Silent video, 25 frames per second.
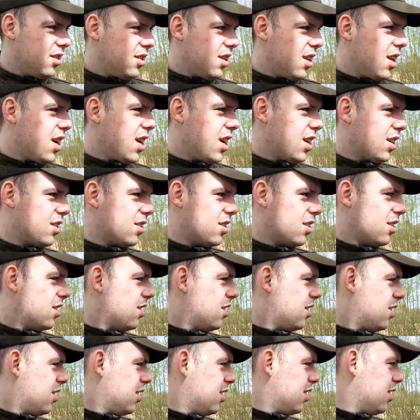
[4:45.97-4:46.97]
Yes.
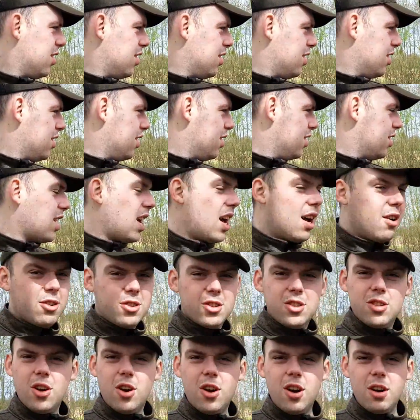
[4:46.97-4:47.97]
Now
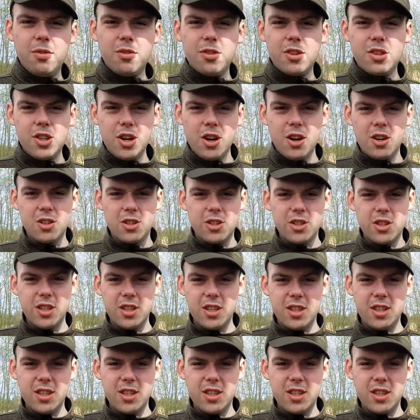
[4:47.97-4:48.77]
it's time for Josh.